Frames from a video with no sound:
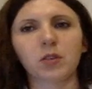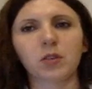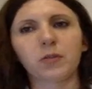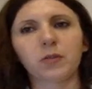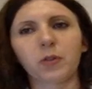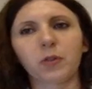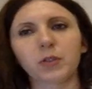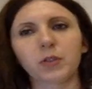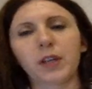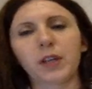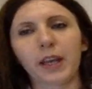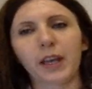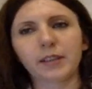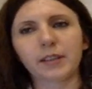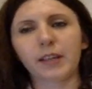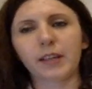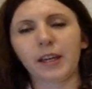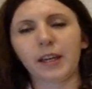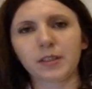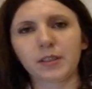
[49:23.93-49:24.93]
And for 10
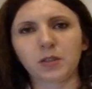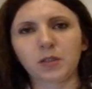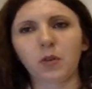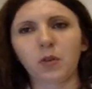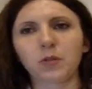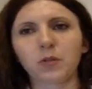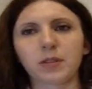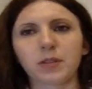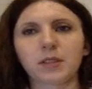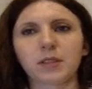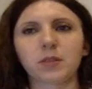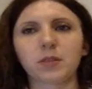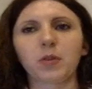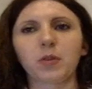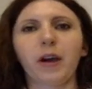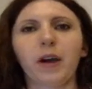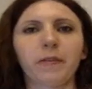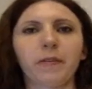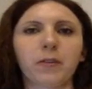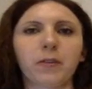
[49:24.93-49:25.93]
days also, if you have